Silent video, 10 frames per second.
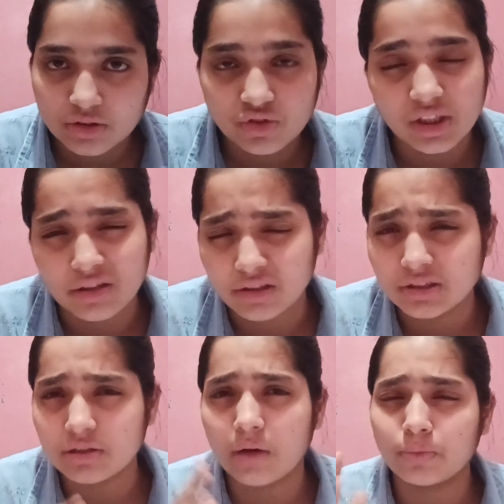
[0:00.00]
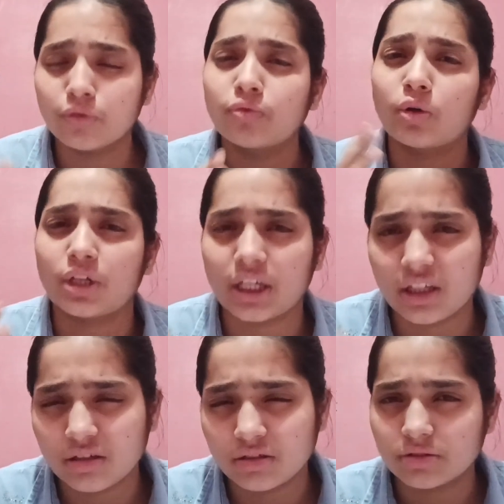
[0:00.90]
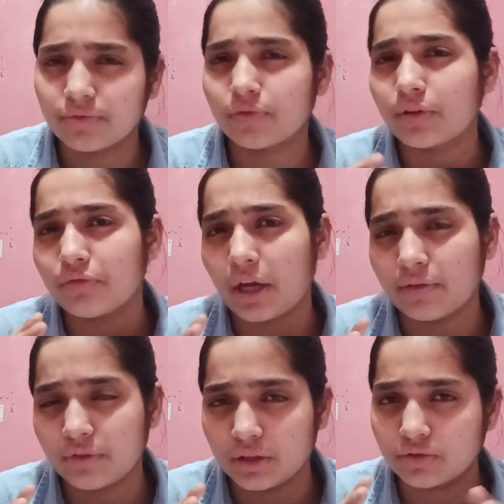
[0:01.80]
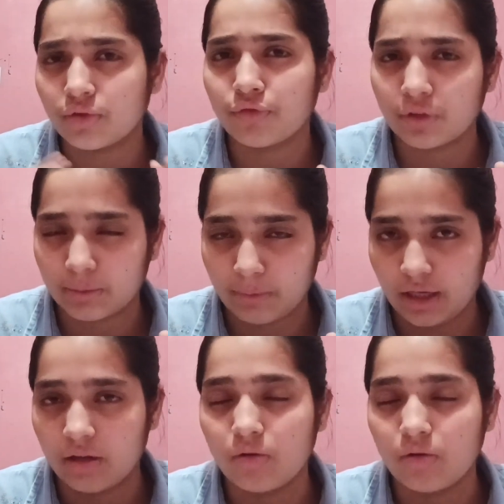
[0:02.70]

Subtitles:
children's up to 40 years 55 years of female.